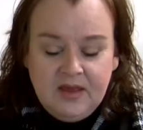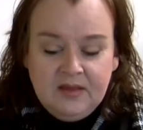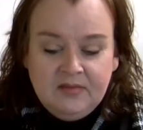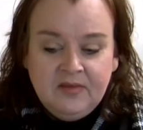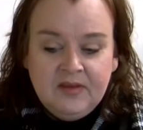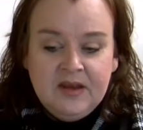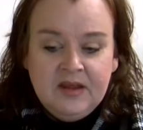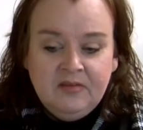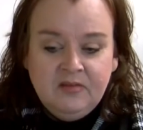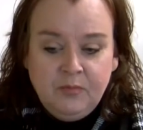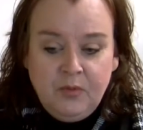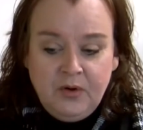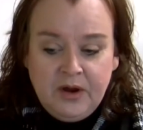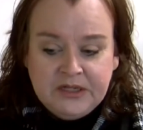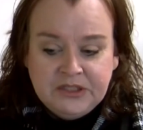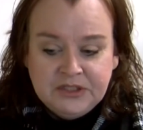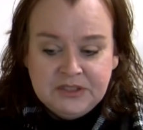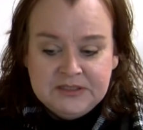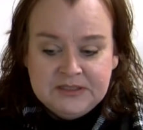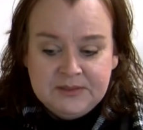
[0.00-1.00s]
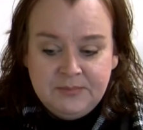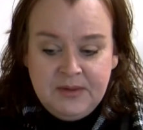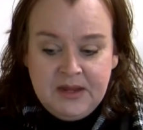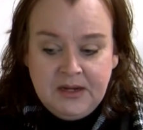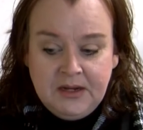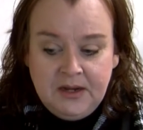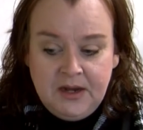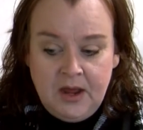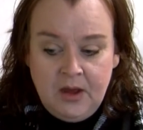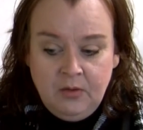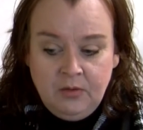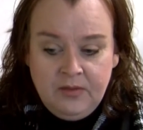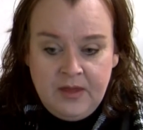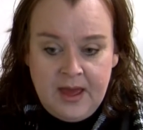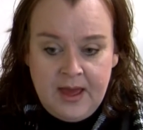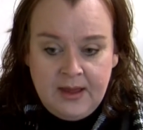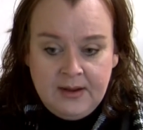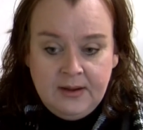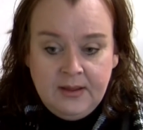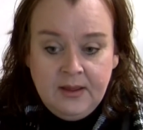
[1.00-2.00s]
It's an inspiration to me to know
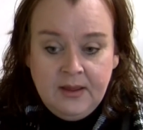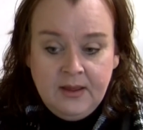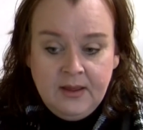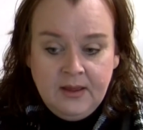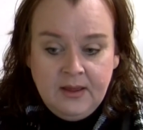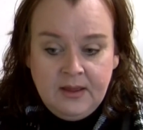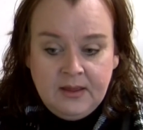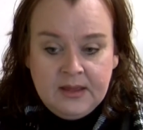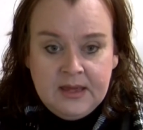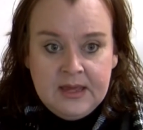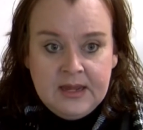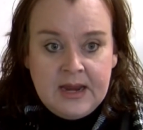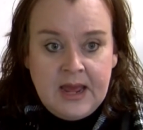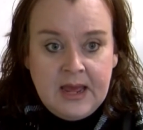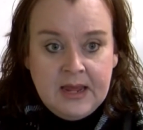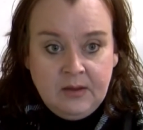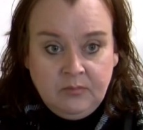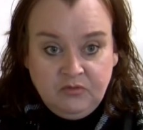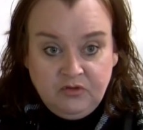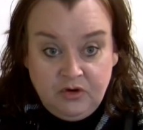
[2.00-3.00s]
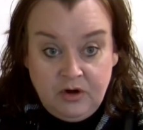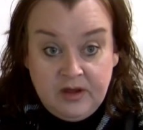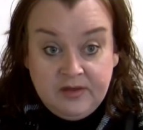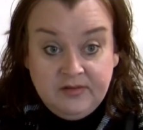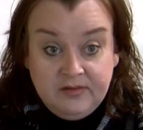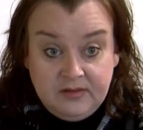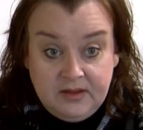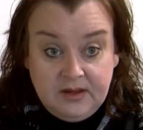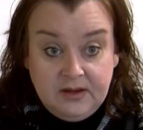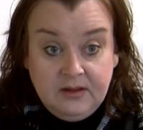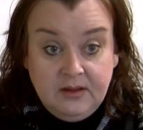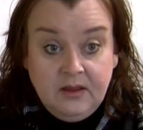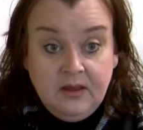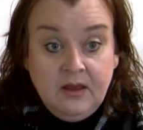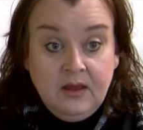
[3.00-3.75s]
that, again, I am trusted